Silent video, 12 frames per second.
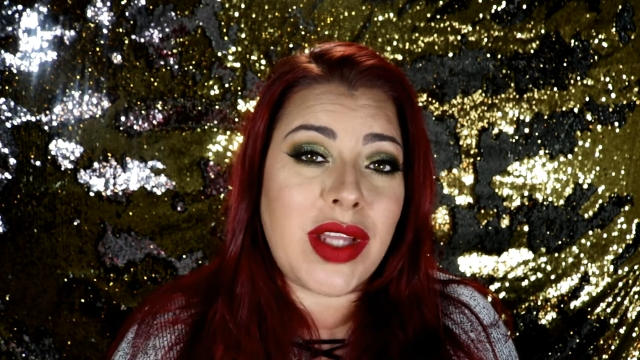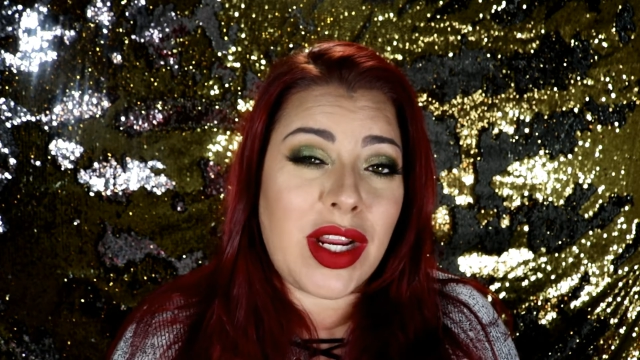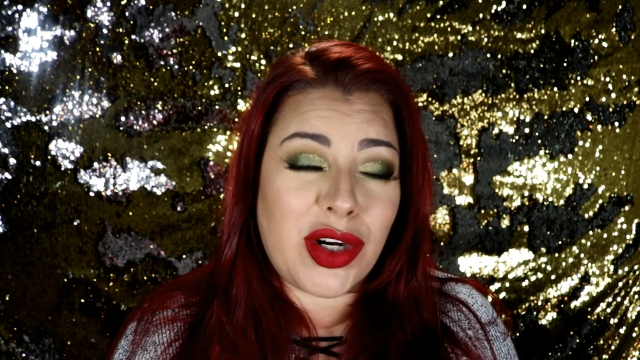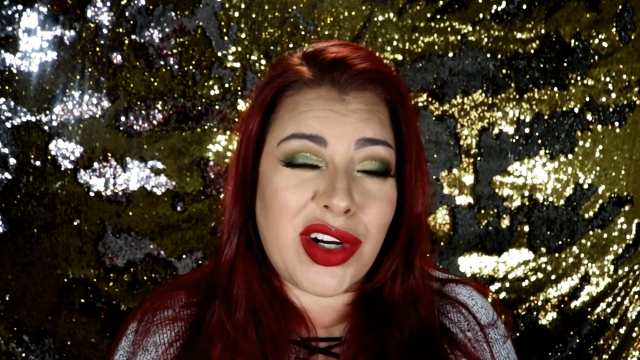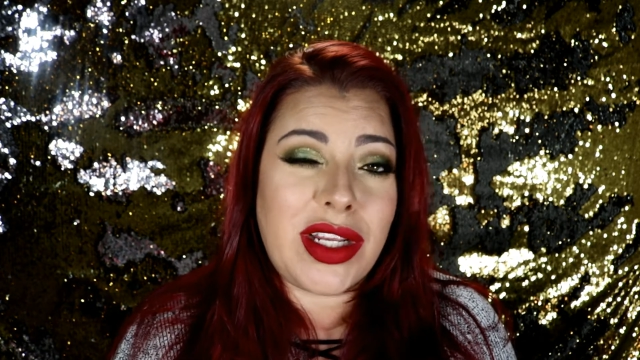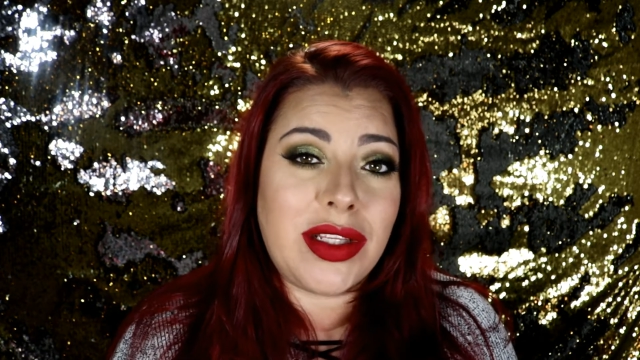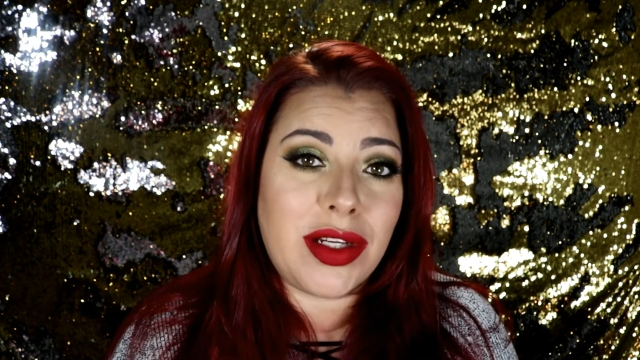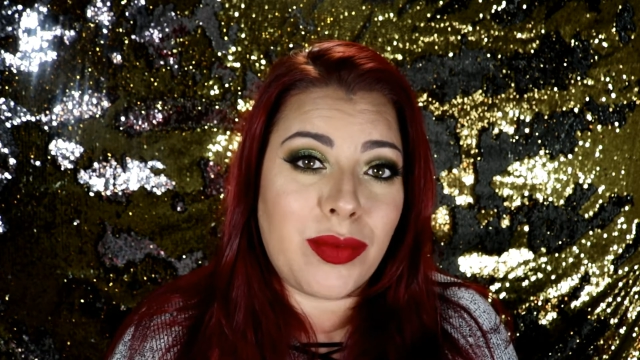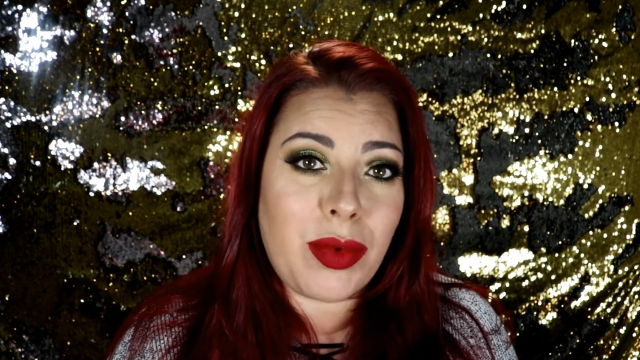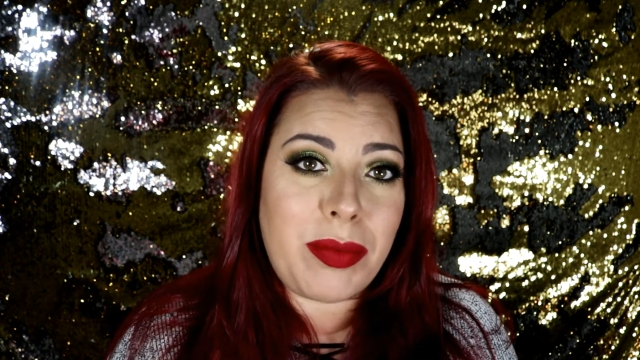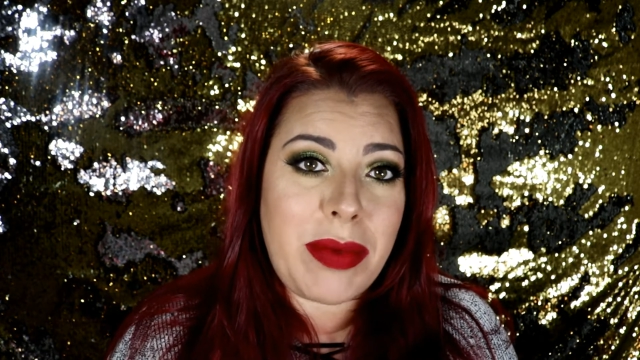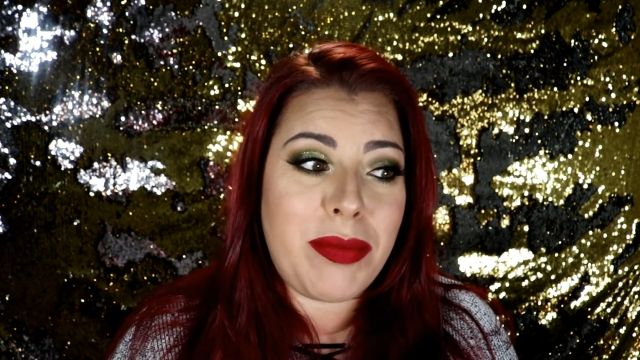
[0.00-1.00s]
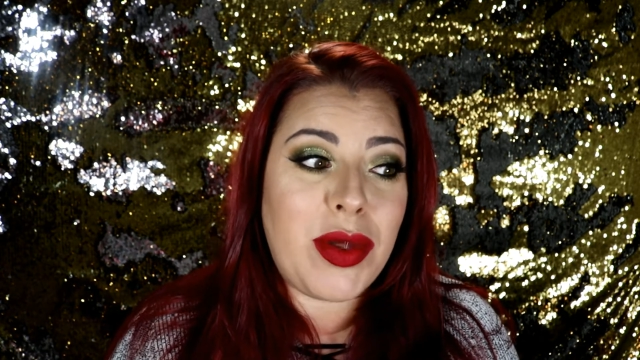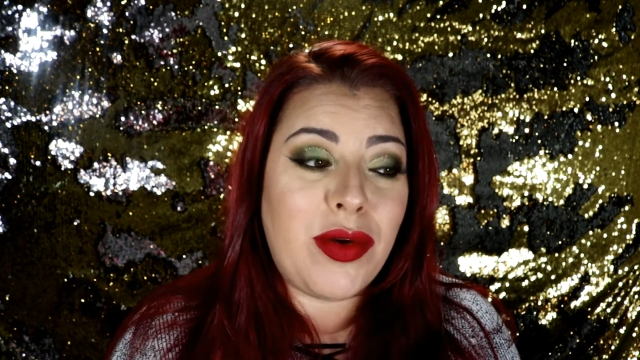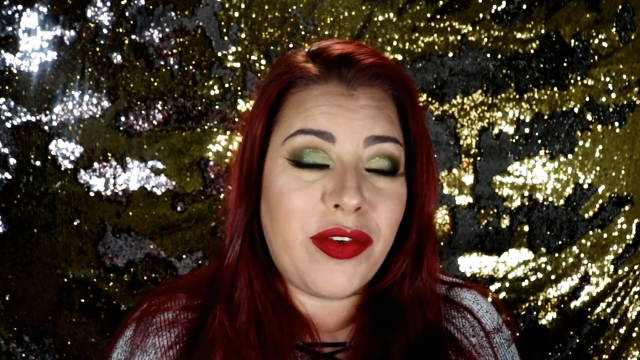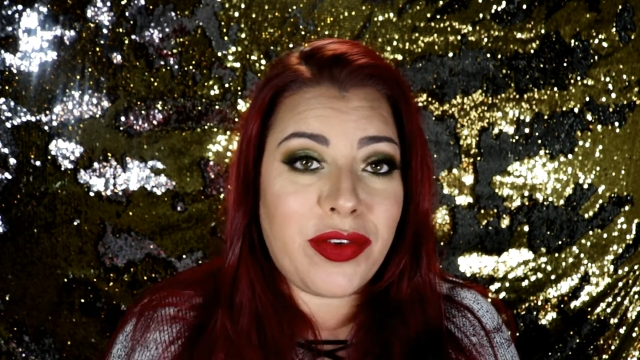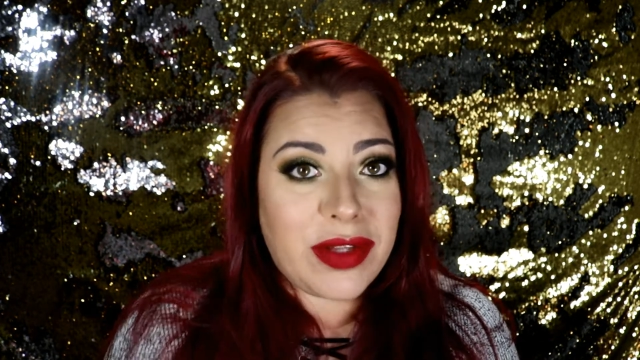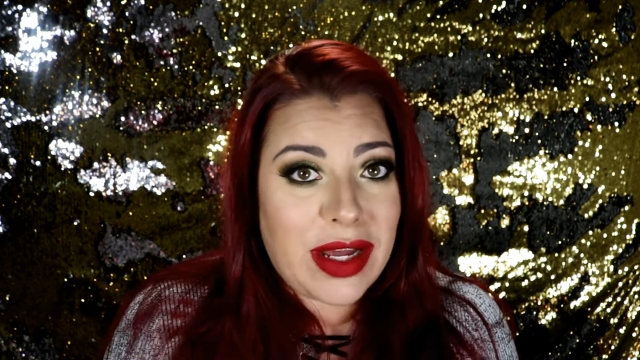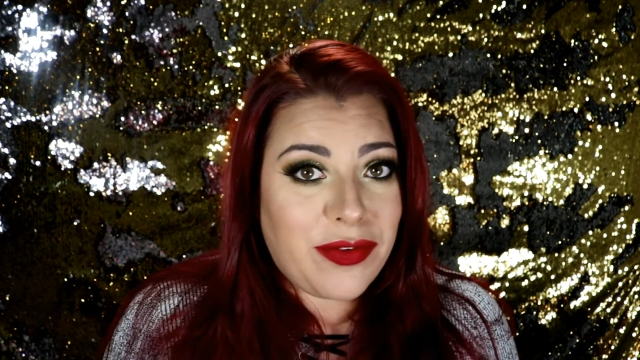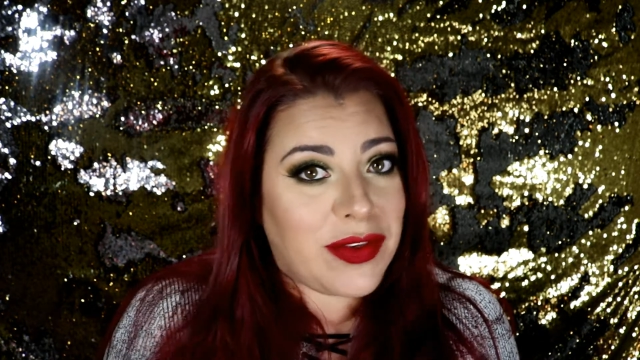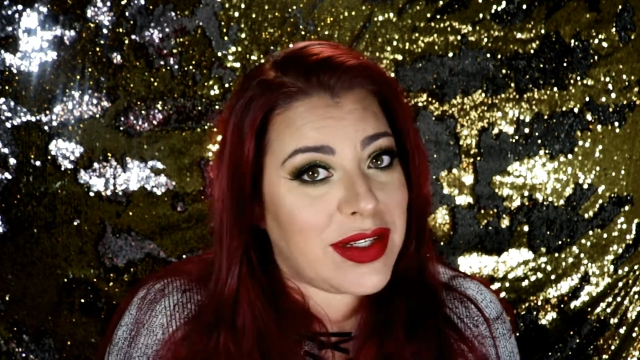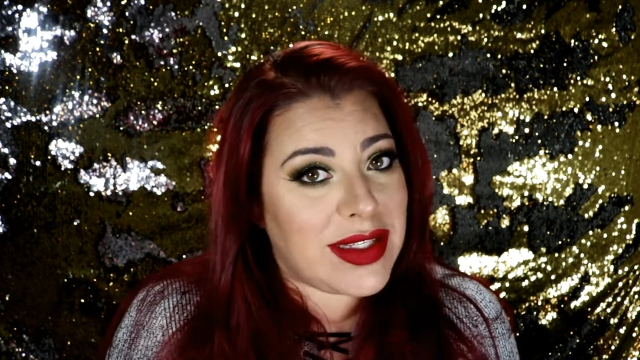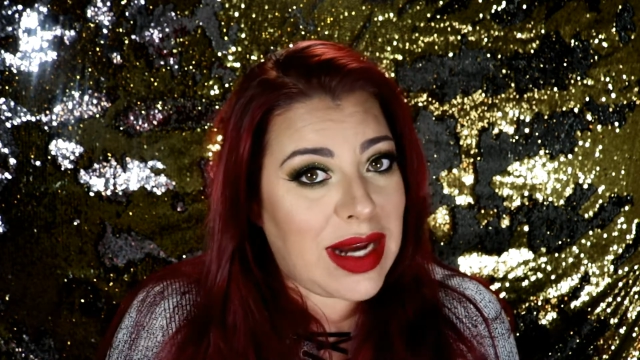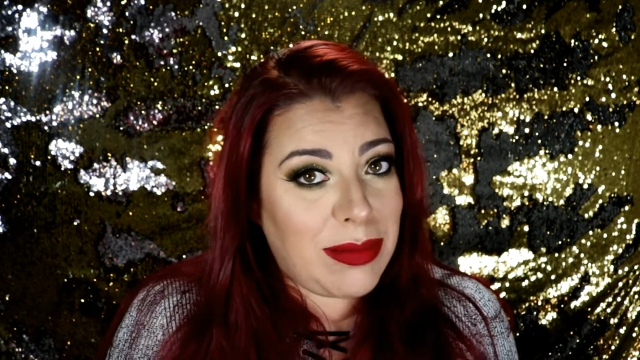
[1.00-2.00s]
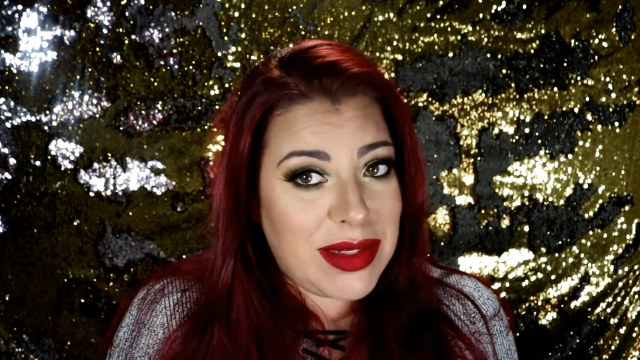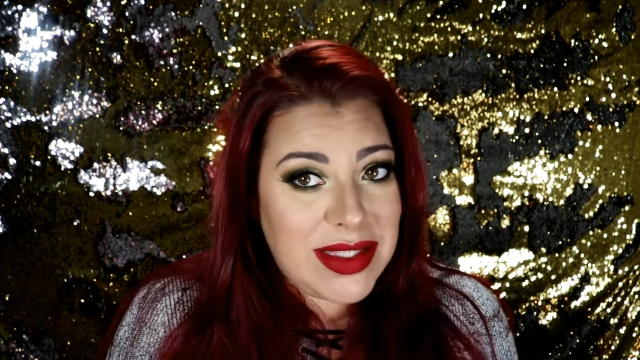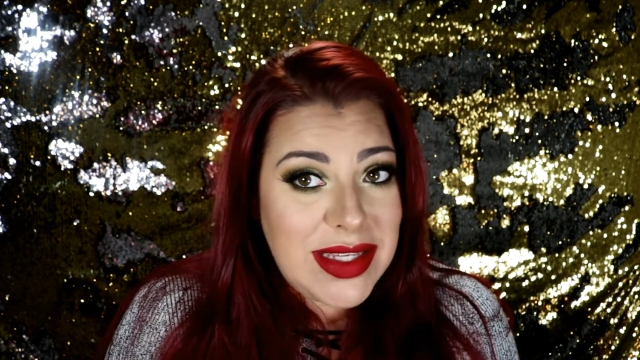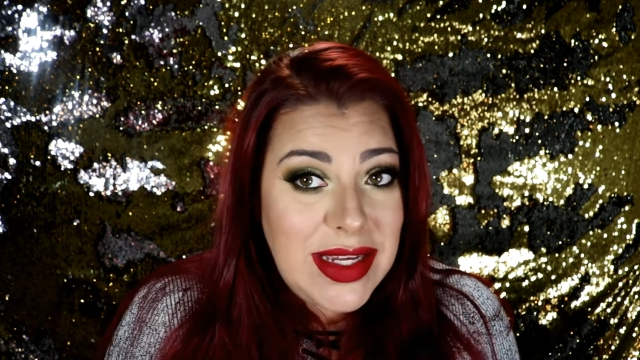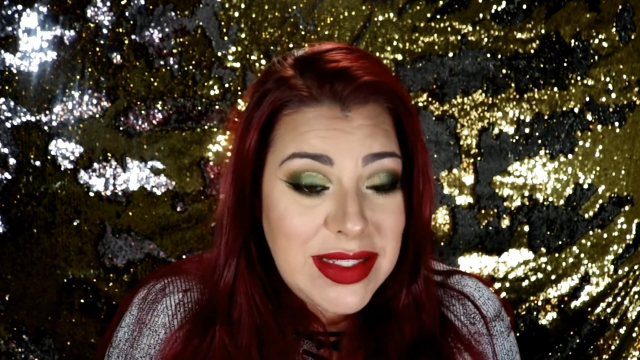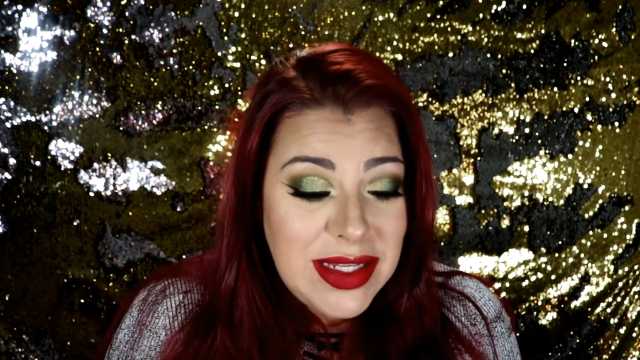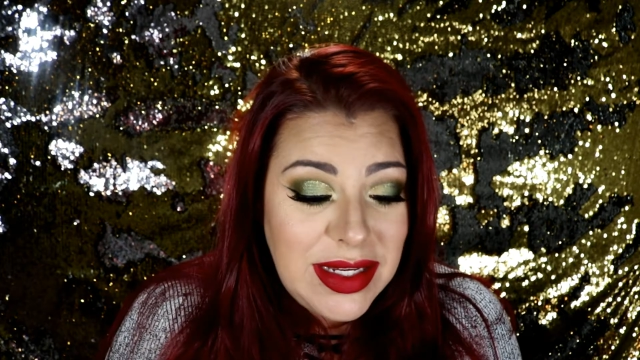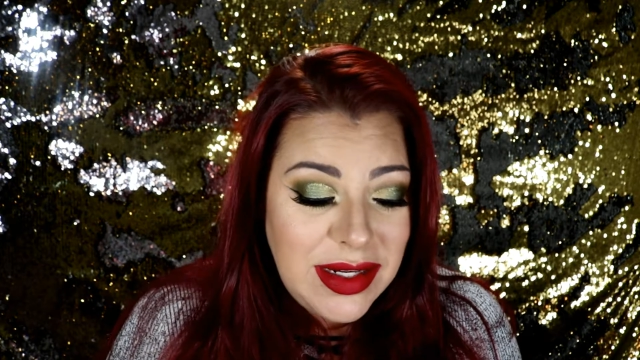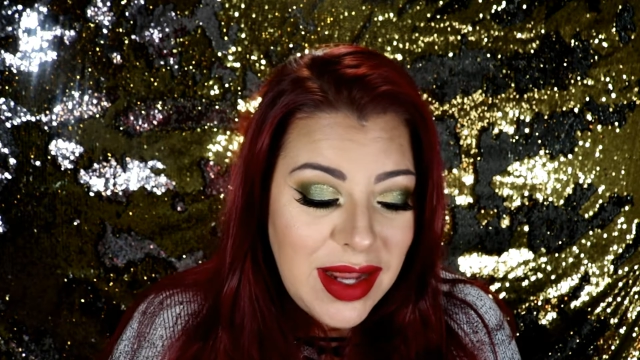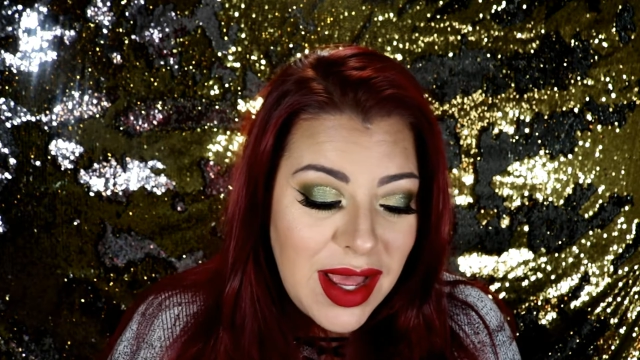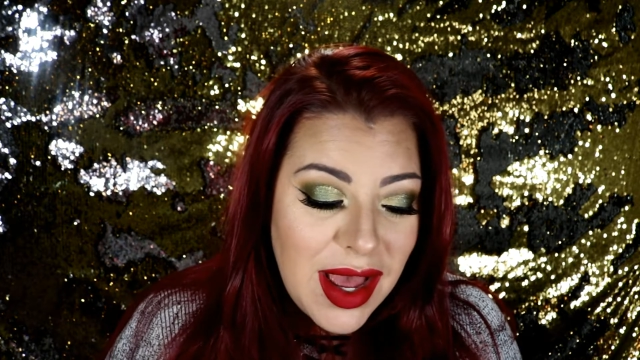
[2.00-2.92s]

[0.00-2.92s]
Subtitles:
and green look will be beautiful now for this time of season.